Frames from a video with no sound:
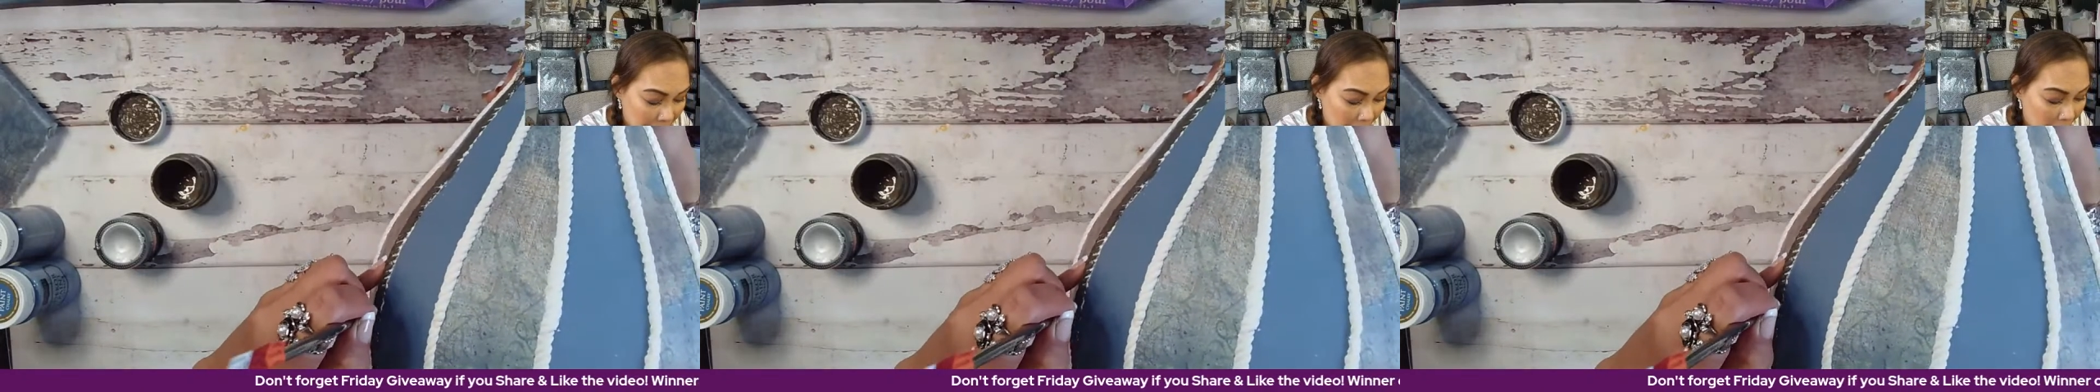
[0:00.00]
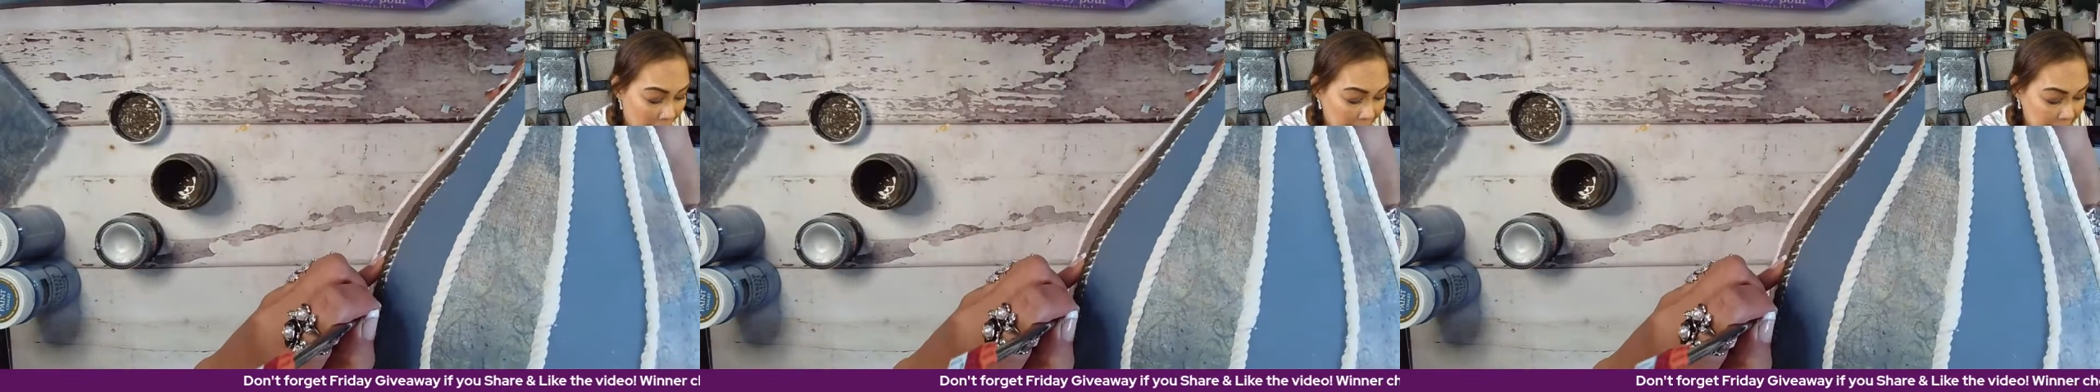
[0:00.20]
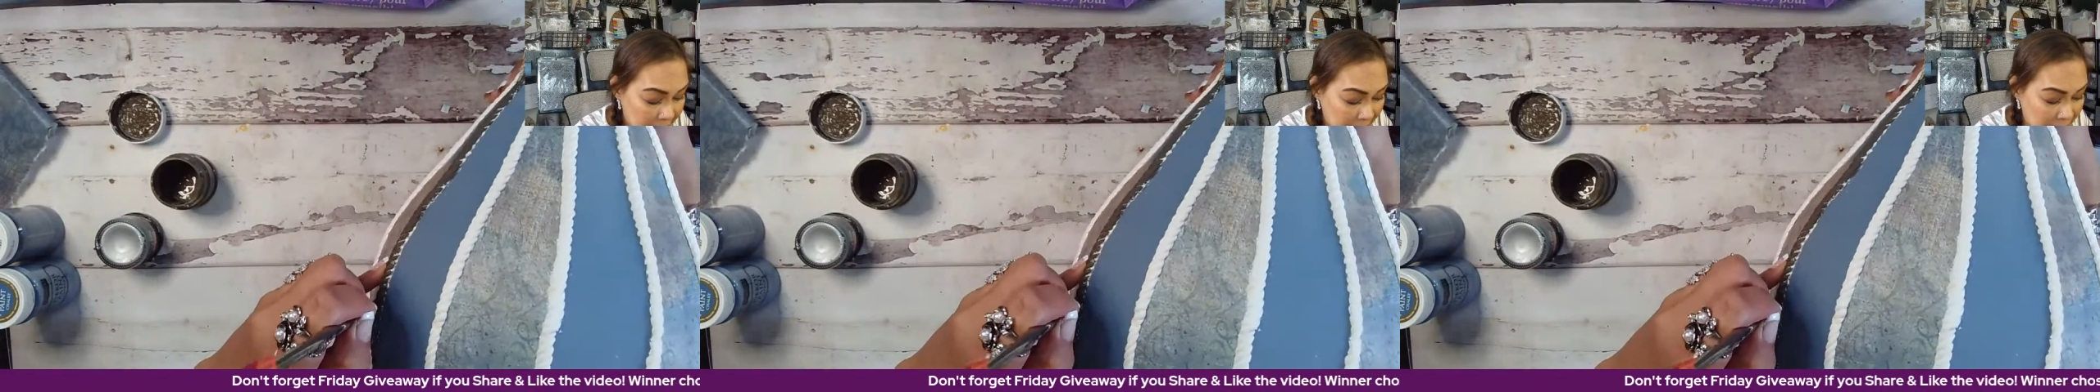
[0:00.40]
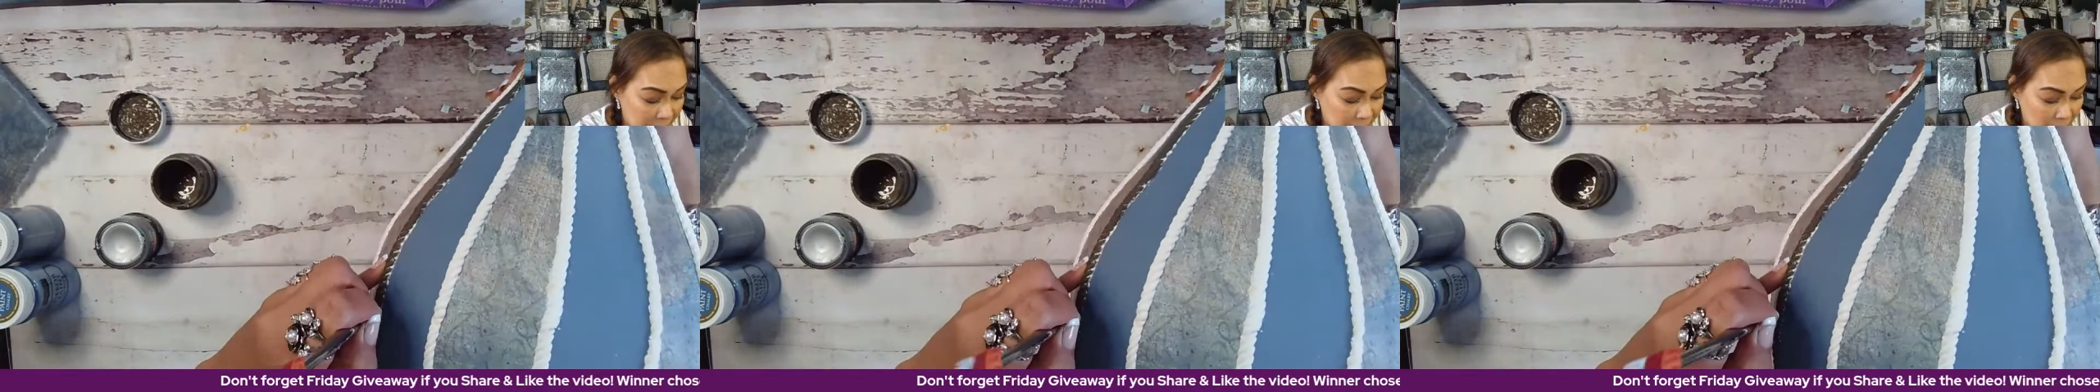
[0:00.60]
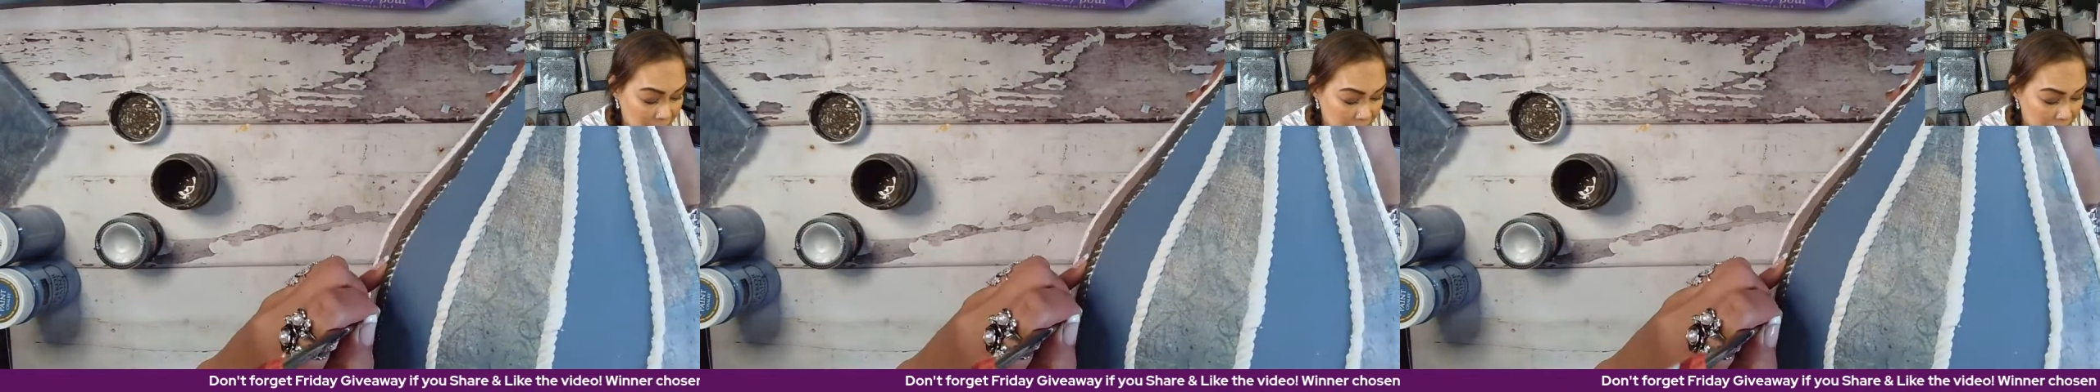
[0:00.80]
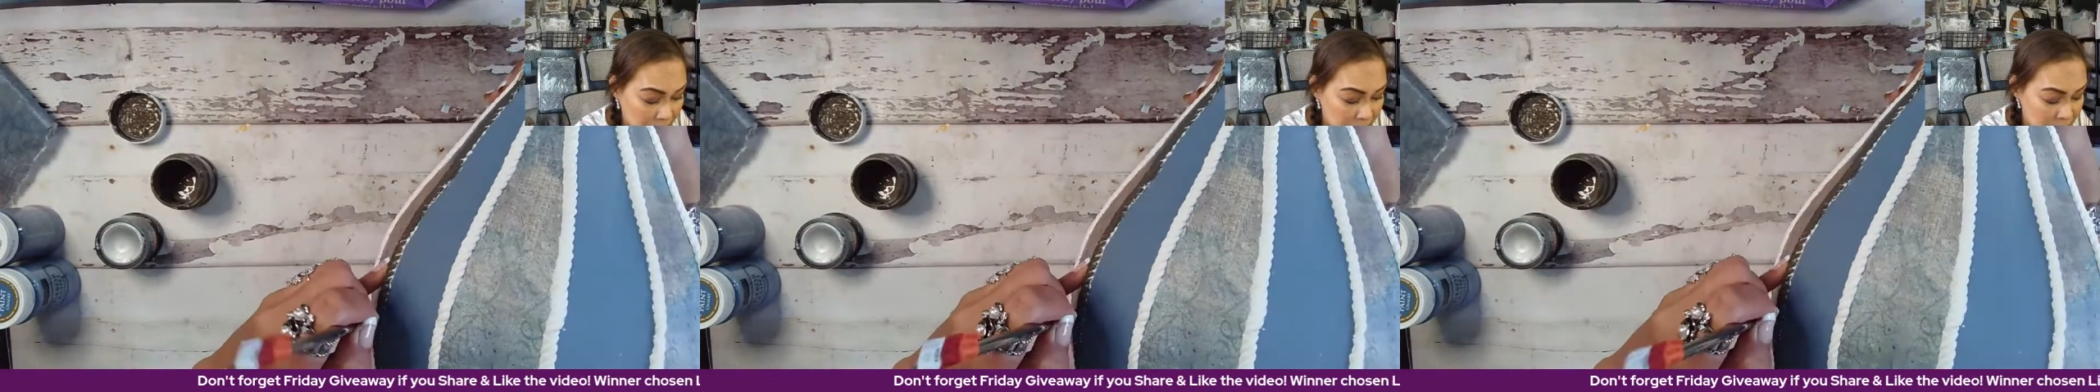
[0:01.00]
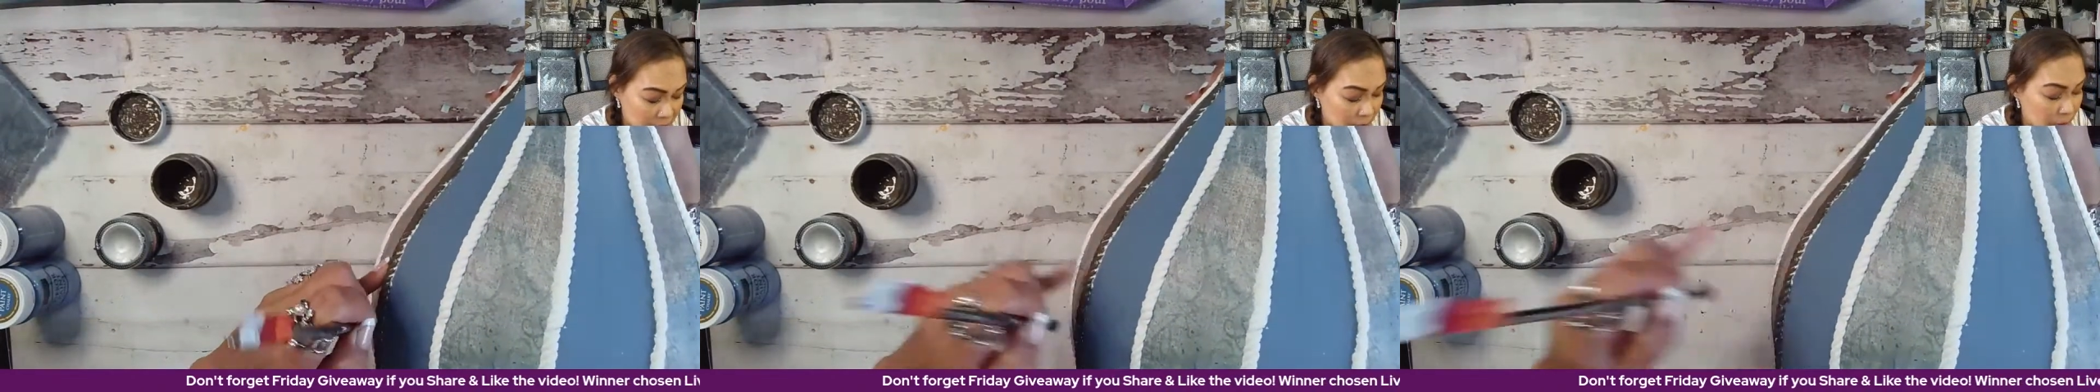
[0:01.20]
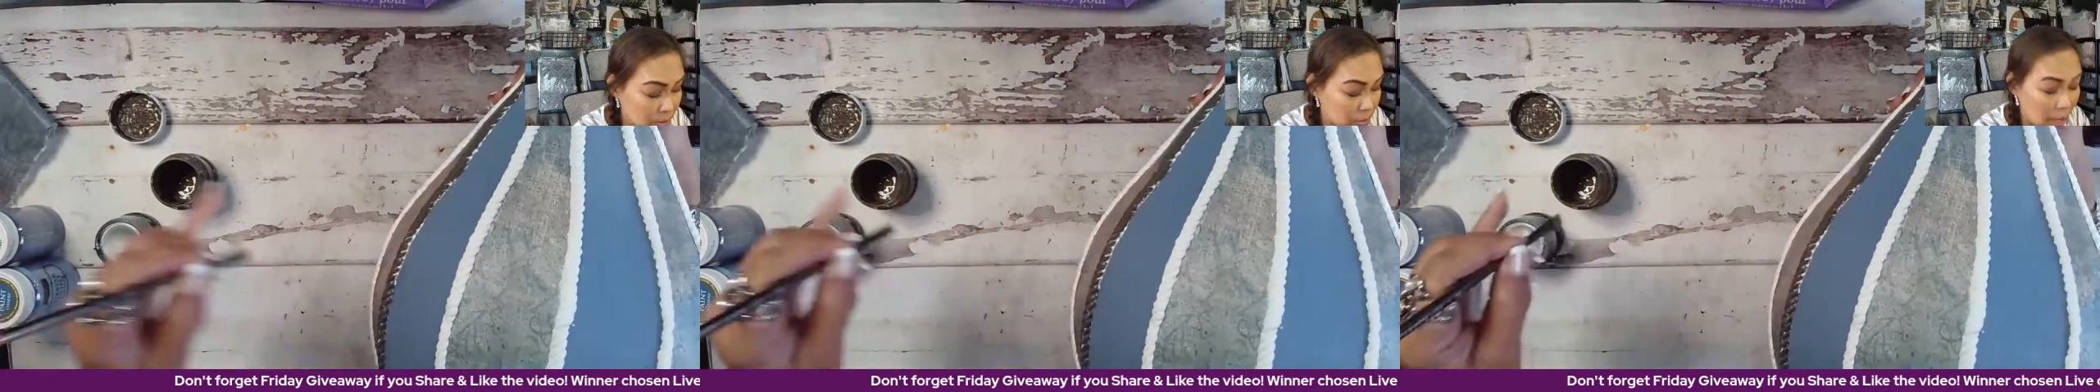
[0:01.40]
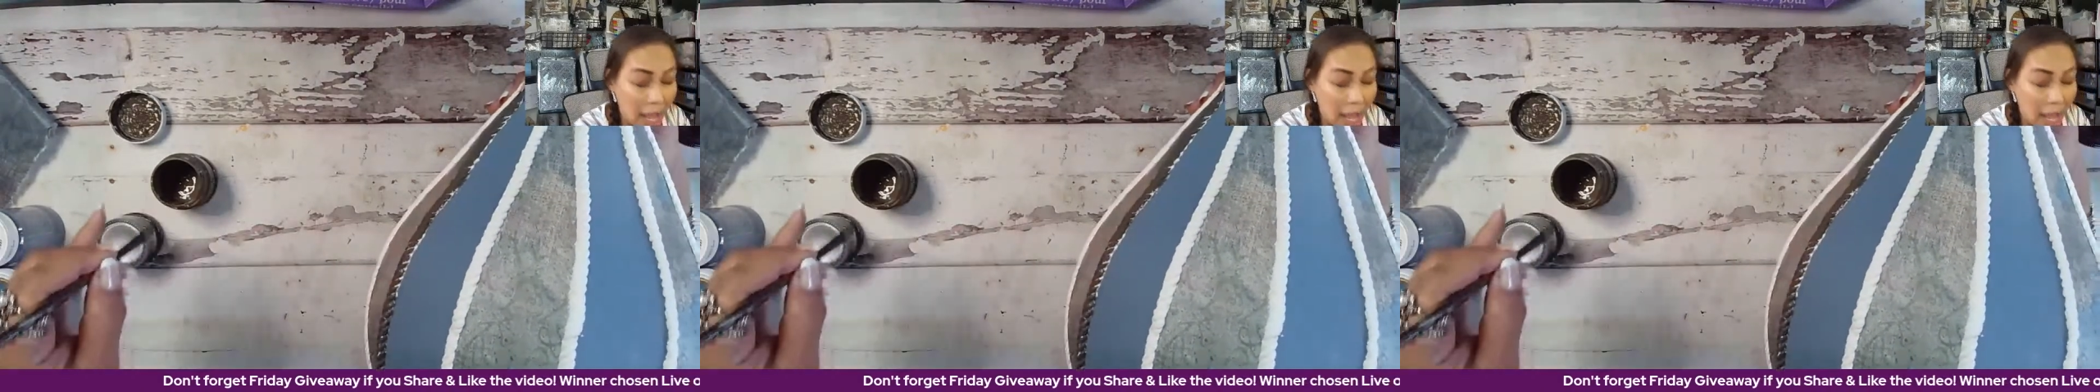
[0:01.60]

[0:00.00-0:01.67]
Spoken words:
I did, though, Sue.